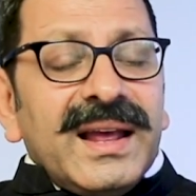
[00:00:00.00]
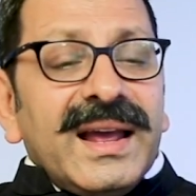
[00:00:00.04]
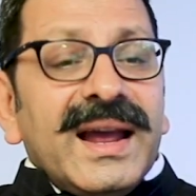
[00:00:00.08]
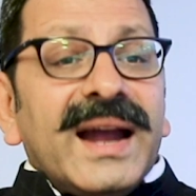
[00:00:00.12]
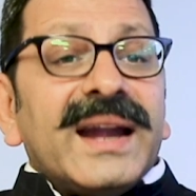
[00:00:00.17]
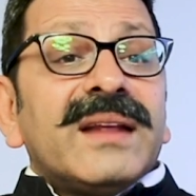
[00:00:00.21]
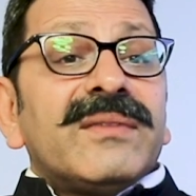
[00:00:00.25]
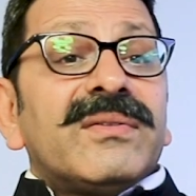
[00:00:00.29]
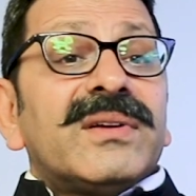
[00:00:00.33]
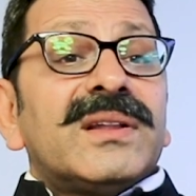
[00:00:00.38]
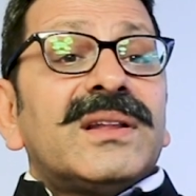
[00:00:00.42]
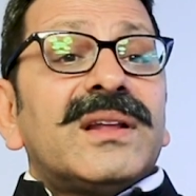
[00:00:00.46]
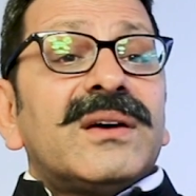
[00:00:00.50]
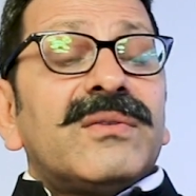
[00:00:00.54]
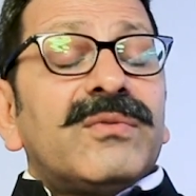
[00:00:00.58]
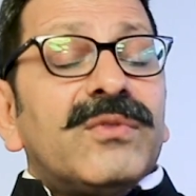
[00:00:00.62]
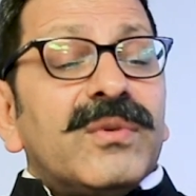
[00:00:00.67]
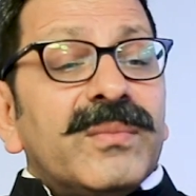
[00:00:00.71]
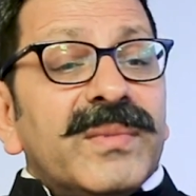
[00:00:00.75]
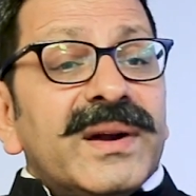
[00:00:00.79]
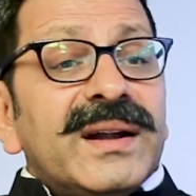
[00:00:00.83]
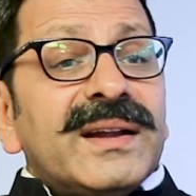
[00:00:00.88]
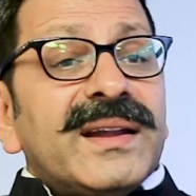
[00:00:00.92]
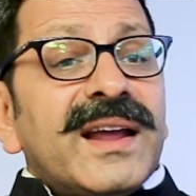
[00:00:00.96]
And even the
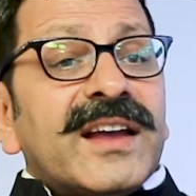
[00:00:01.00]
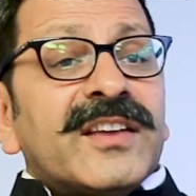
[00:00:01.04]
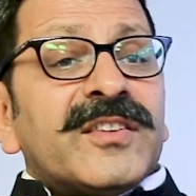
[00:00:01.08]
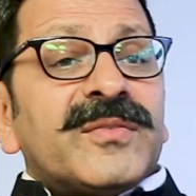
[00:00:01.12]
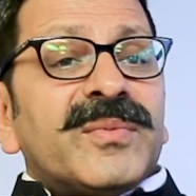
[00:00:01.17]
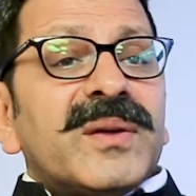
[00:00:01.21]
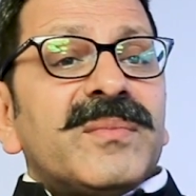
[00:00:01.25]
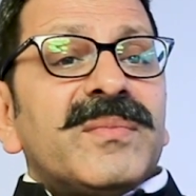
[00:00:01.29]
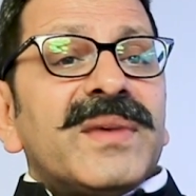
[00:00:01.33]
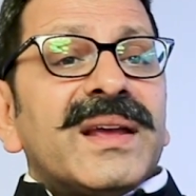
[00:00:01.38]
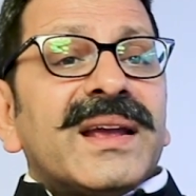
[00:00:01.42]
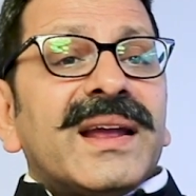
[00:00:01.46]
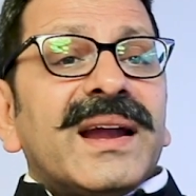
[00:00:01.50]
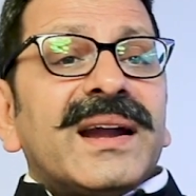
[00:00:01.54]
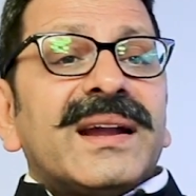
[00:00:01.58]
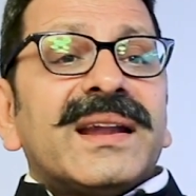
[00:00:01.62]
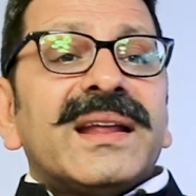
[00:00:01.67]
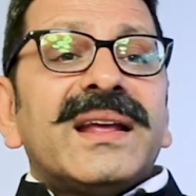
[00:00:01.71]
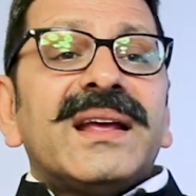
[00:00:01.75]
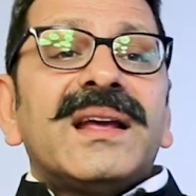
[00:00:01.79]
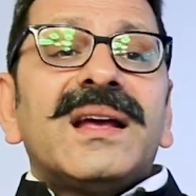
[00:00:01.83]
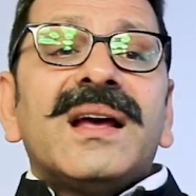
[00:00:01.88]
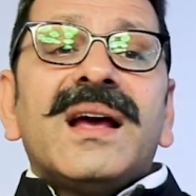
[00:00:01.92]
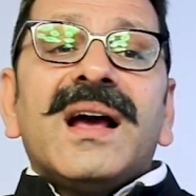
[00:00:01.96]
woman taxpayer may
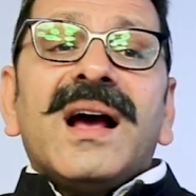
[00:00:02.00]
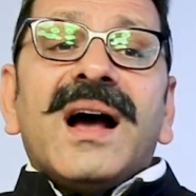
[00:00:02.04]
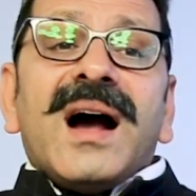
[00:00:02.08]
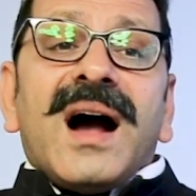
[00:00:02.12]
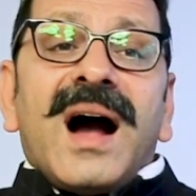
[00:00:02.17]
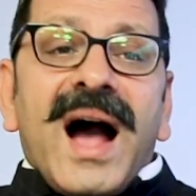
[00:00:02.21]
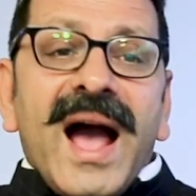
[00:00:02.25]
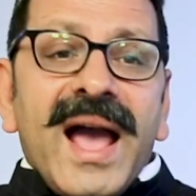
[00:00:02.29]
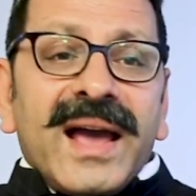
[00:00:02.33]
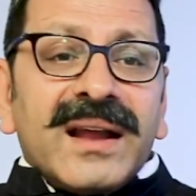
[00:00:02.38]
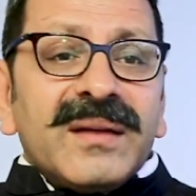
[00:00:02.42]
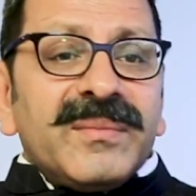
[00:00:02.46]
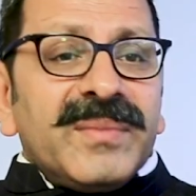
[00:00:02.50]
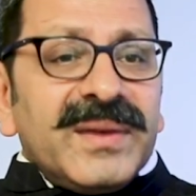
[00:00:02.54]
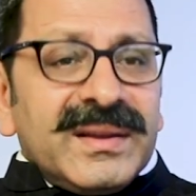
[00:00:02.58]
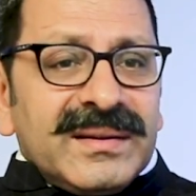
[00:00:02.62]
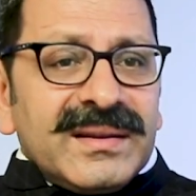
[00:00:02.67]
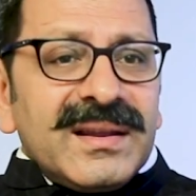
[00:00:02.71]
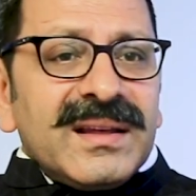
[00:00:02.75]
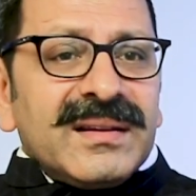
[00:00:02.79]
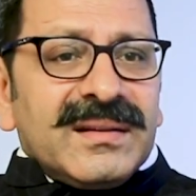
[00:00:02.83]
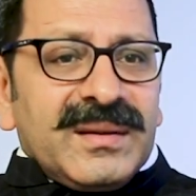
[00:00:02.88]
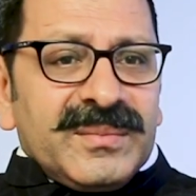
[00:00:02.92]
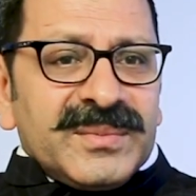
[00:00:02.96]
get a higher
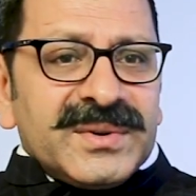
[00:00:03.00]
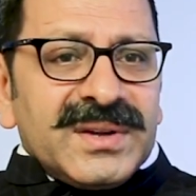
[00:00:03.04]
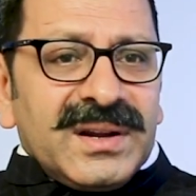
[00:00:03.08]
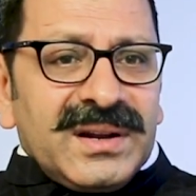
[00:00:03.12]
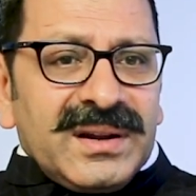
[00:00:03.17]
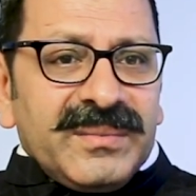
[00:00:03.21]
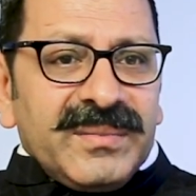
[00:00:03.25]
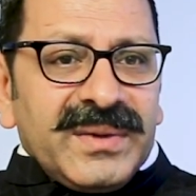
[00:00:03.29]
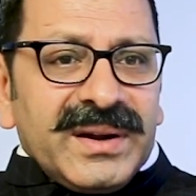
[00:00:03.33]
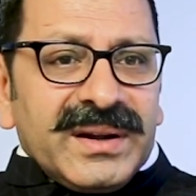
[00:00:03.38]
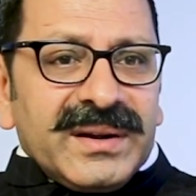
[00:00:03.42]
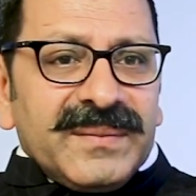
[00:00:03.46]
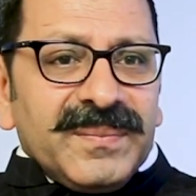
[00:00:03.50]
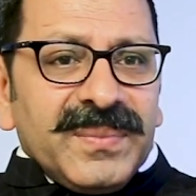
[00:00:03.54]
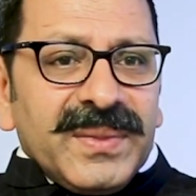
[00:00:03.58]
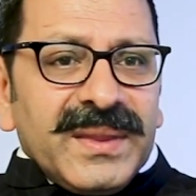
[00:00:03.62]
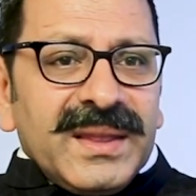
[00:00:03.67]
basic exemption limit.